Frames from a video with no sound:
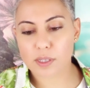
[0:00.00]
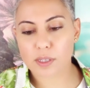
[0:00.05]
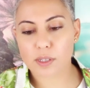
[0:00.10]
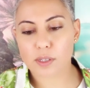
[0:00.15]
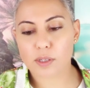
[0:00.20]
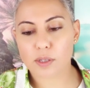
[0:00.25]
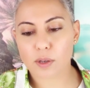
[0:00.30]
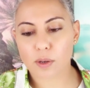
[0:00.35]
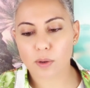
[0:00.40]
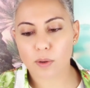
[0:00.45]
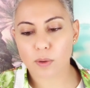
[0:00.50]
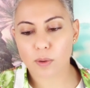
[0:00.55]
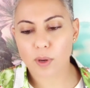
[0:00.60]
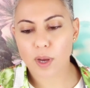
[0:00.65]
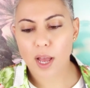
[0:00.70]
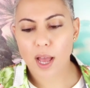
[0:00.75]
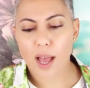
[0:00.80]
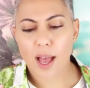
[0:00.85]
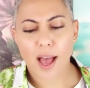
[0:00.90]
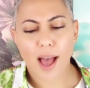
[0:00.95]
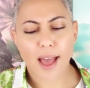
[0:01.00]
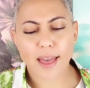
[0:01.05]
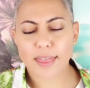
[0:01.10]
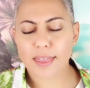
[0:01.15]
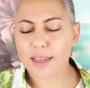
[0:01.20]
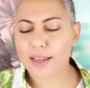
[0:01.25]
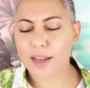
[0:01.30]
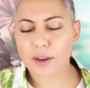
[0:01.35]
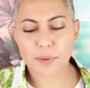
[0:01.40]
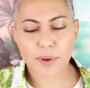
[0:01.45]
So I
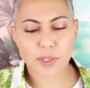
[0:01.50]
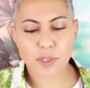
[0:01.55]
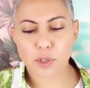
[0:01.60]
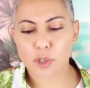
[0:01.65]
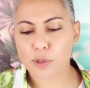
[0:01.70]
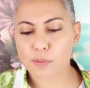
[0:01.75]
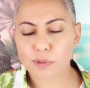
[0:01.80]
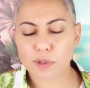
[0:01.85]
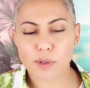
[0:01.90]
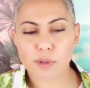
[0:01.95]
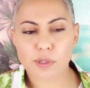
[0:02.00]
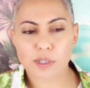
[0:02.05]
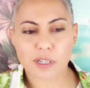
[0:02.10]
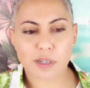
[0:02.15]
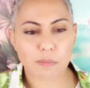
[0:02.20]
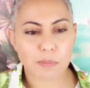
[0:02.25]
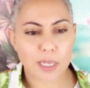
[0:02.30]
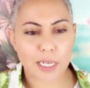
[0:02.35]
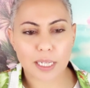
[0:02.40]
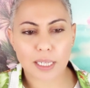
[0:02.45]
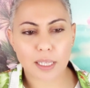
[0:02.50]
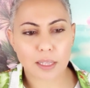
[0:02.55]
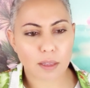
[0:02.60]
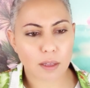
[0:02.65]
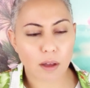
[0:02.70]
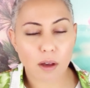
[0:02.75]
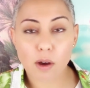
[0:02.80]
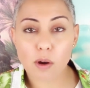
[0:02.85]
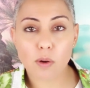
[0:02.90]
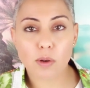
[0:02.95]
think I read tuberose and immediately
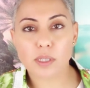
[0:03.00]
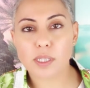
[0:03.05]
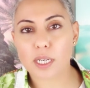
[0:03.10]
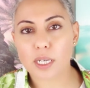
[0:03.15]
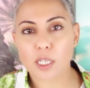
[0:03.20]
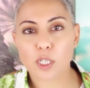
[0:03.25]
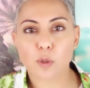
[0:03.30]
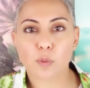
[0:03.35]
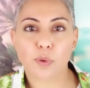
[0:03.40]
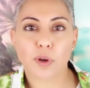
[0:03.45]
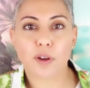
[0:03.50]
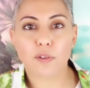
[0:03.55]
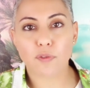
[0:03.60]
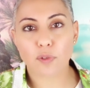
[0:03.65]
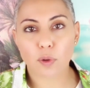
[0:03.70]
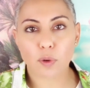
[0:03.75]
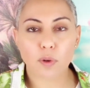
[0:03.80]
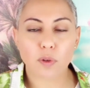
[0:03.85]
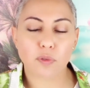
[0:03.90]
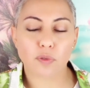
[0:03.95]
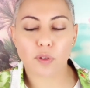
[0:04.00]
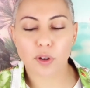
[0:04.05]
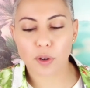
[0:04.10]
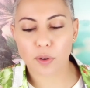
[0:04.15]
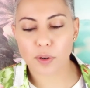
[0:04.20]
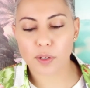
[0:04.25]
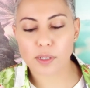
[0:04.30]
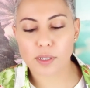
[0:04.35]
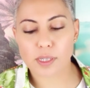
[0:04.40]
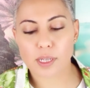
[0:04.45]
thought, oh, it's like a spring floral
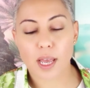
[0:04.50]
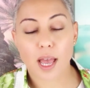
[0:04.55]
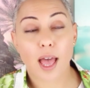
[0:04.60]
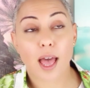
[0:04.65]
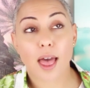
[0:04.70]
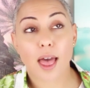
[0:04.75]
fragrance.